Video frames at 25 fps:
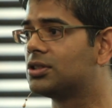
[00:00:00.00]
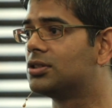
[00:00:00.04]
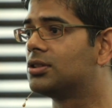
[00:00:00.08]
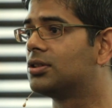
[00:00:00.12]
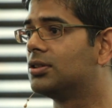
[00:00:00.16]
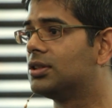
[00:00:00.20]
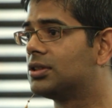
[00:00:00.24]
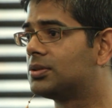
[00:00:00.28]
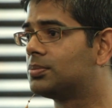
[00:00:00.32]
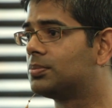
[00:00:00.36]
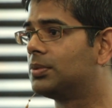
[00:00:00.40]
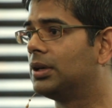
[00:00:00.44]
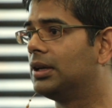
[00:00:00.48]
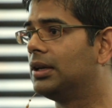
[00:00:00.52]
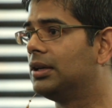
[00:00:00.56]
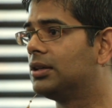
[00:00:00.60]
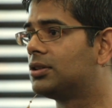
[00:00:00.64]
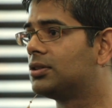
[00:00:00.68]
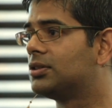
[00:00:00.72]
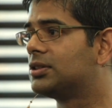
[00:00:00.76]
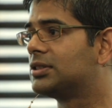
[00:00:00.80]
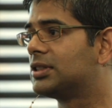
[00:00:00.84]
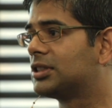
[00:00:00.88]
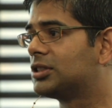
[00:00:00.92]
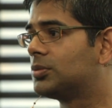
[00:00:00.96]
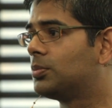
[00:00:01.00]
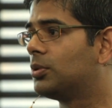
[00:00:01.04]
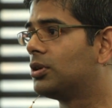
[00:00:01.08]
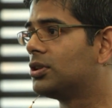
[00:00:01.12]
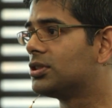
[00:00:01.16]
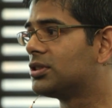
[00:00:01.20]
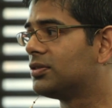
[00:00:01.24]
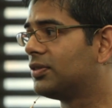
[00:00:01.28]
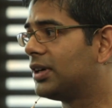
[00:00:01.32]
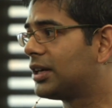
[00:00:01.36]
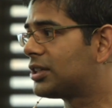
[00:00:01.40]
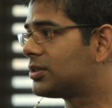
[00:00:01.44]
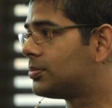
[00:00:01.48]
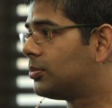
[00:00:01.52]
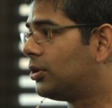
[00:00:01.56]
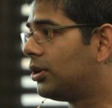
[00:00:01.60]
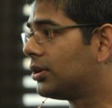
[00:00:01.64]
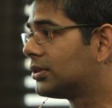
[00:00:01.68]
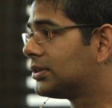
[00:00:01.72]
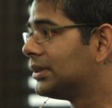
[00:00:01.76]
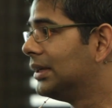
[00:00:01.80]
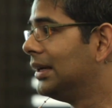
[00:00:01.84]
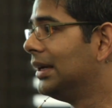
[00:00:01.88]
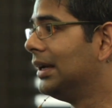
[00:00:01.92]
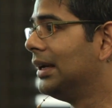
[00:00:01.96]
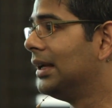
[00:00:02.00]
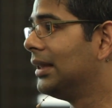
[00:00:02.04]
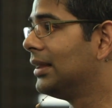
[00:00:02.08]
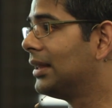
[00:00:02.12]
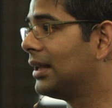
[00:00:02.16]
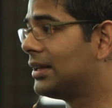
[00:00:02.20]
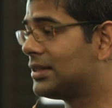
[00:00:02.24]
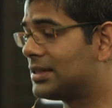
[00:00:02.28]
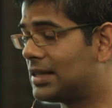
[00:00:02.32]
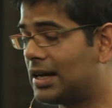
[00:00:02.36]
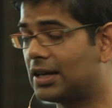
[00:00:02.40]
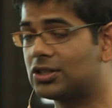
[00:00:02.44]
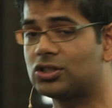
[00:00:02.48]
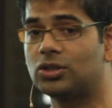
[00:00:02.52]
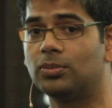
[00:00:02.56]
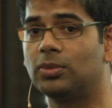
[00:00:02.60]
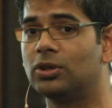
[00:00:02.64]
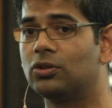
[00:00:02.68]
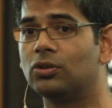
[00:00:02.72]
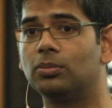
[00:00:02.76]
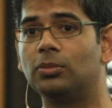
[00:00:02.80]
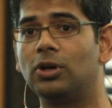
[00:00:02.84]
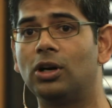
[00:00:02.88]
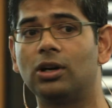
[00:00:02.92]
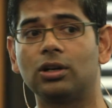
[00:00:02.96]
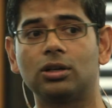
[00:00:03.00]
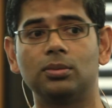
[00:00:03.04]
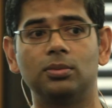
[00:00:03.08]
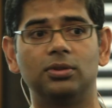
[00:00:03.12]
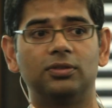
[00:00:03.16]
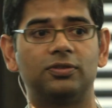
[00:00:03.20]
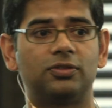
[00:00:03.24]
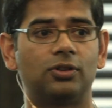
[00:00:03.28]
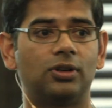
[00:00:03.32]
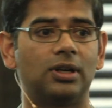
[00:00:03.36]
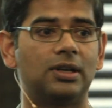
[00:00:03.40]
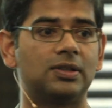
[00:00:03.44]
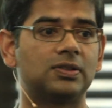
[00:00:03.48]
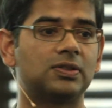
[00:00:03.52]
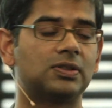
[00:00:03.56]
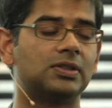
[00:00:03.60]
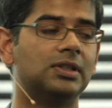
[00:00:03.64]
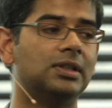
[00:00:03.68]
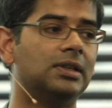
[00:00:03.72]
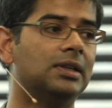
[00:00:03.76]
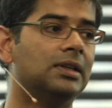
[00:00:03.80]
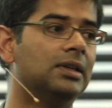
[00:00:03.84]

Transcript: into this experience of Xbox that has actually been remarkable for us.